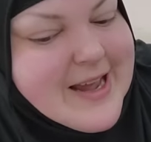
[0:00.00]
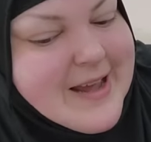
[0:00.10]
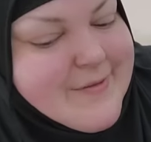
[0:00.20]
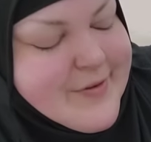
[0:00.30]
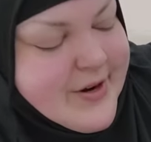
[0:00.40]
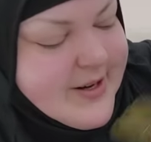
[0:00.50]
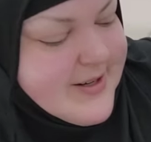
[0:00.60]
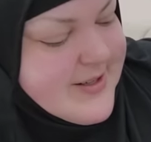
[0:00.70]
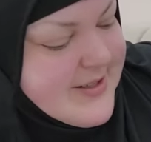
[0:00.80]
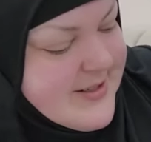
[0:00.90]

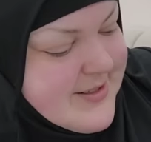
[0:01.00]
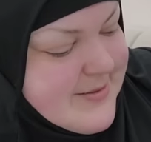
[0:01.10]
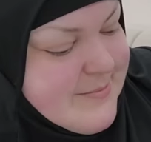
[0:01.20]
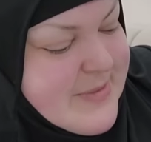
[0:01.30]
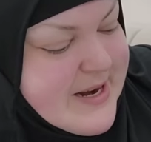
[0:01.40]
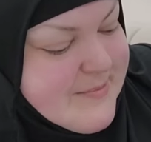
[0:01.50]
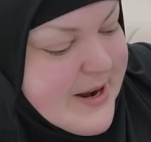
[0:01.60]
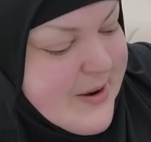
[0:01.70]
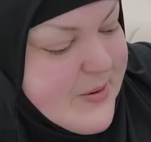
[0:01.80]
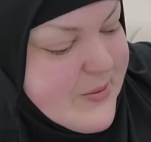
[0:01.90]
ever made
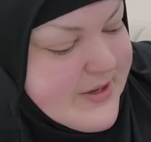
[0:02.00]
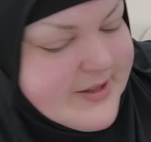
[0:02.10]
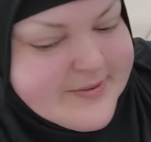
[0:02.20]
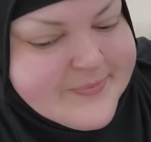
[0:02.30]
my own.